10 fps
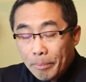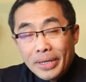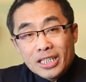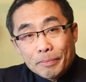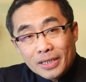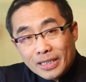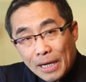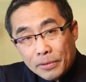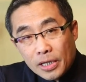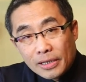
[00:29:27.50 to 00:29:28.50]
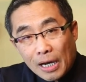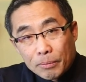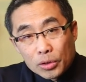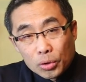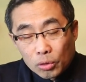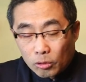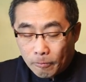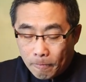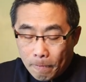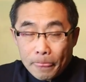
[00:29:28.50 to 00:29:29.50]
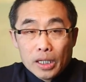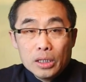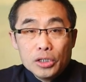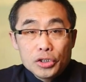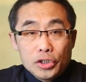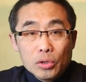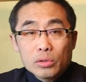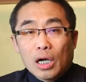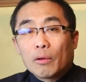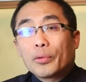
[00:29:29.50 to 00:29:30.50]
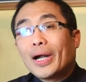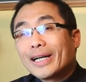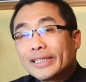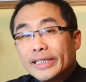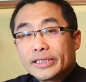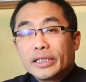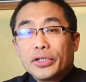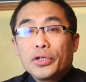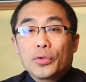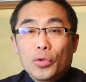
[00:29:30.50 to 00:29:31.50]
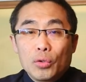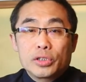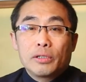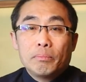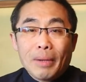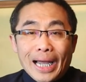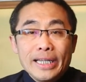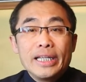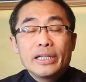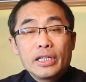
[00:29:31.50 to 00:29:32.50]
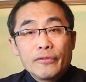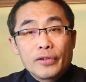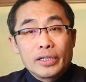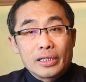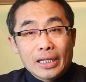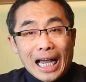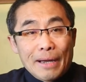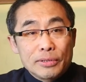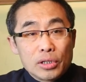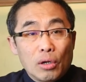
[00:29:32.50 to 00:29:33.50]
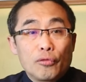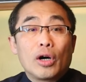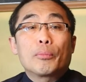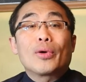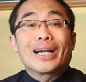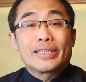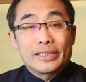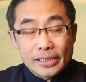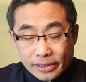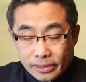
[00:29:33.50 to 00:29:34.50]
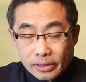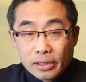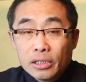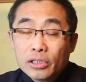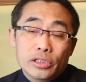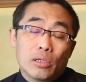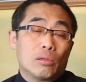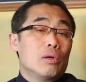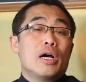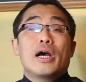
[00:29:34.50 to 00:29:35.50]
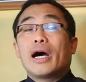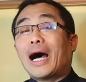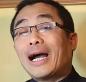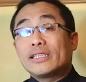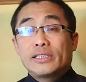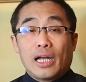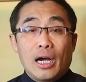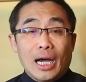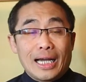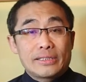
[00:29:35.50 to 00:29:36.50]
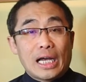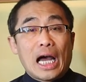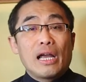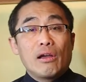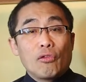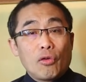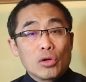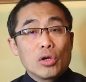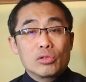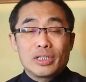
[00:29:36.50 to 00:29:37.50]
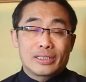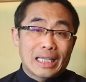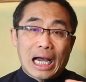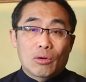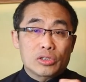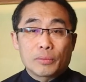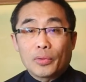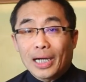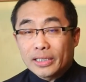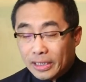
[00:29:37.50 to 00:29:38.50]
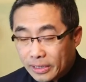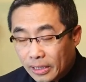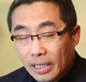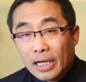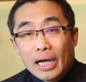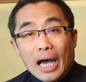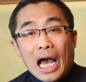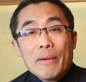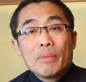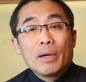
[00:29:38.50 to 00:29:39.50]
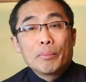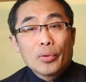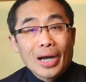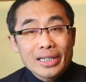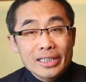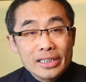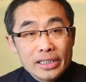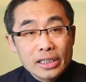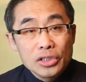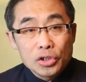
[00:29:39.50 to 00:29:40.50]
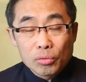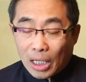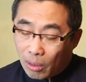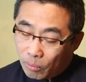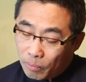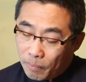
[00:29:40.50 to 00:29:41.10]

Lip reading: Misperception number 2. Xiu Dao practice includes many different types of practices. So, as long as I follow the Daoist practice, I'm practicing Xiu Dao.